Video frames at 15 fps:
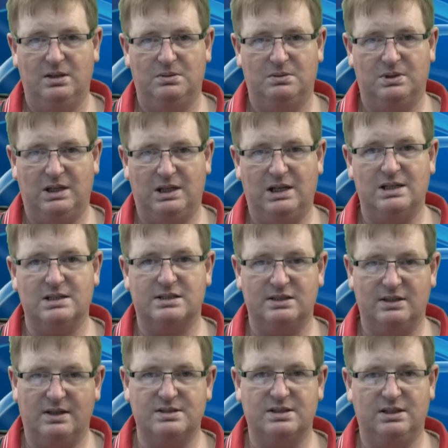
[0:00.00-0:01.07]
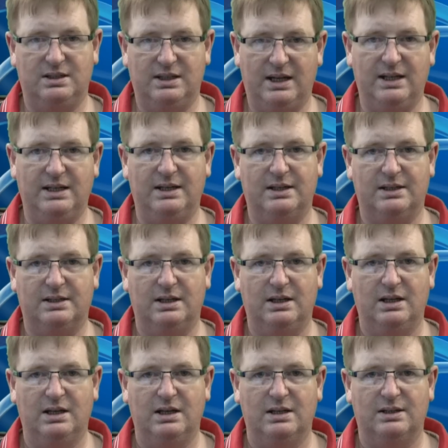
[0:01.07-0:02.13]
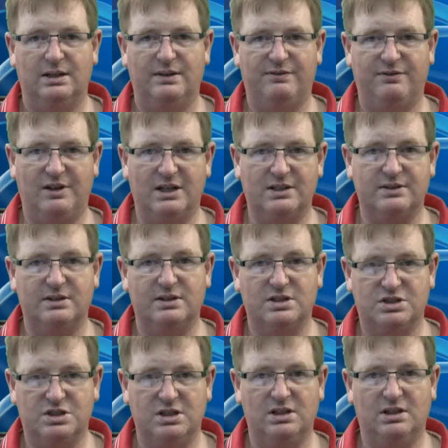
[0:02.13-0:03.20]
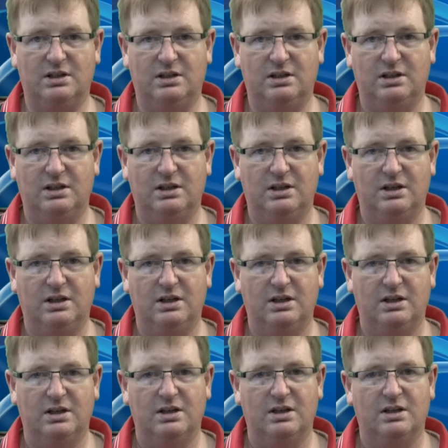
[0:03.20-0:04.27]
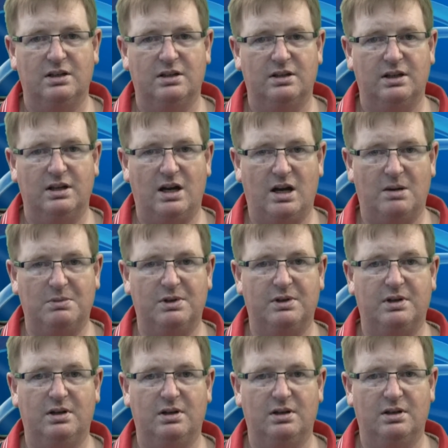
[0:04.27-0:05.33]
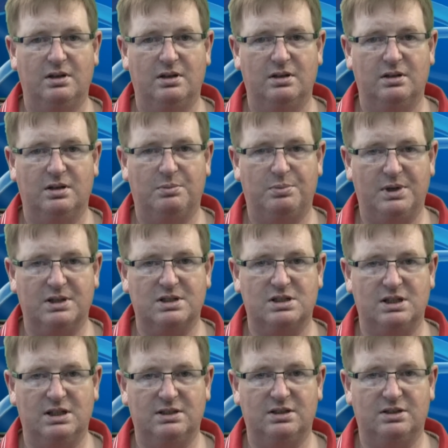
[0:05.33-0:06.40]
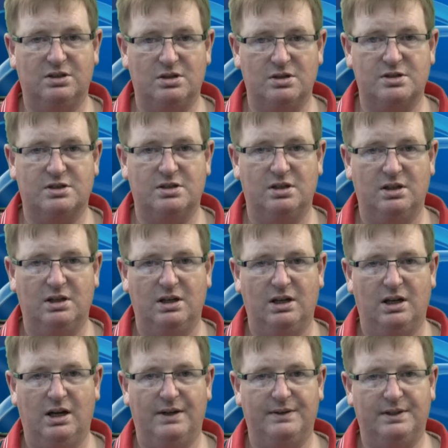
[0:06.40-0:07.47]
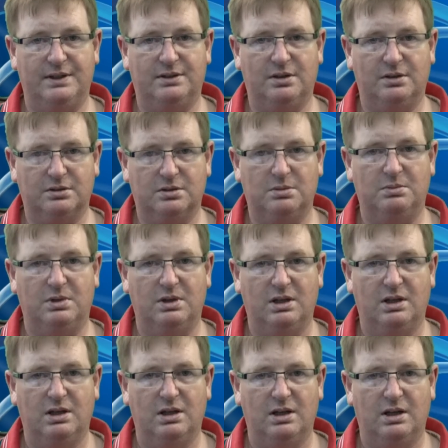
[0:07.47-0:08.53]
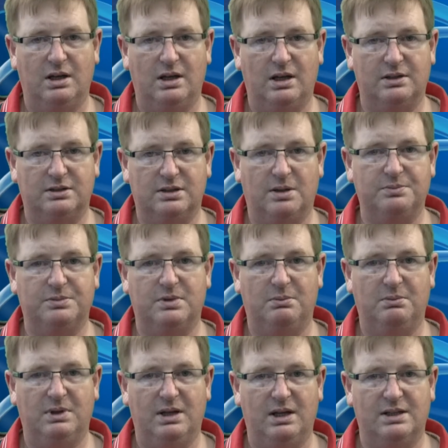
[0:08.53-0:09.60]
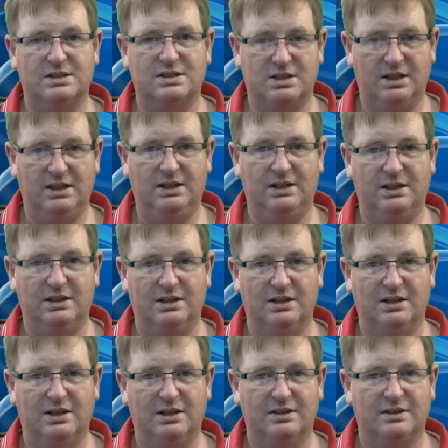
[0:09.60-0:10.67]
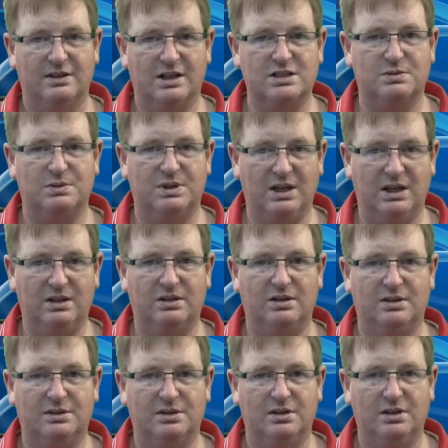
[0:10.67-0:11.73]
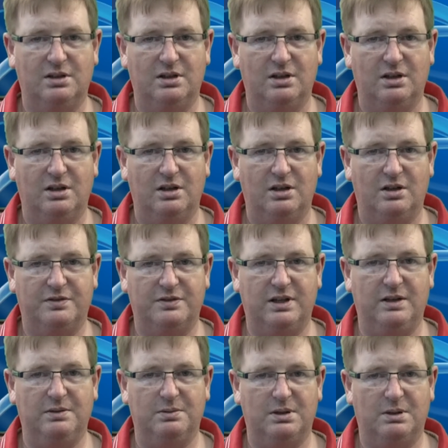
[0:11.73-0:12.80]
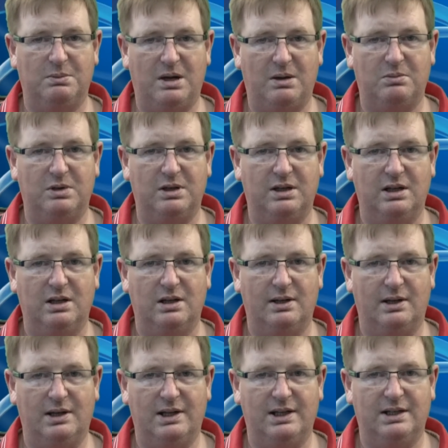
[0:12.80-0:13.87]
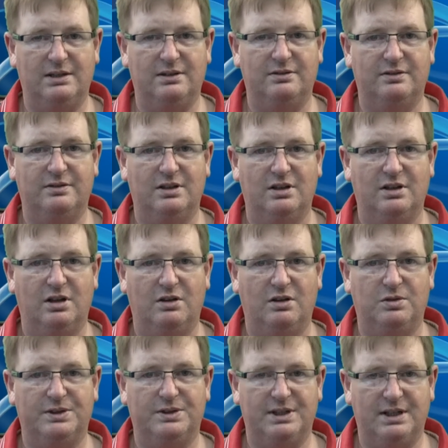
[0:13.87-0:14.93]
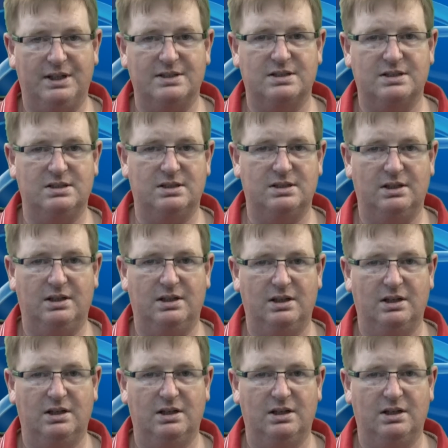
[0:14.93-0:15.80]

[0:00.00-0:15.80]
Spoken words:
when the last Nazi died in it, they flattened the jail, they hammered the bricks into dust and they took them and dumped them at sea. That's what they thought of keeping a memory alive of what the Nazis did.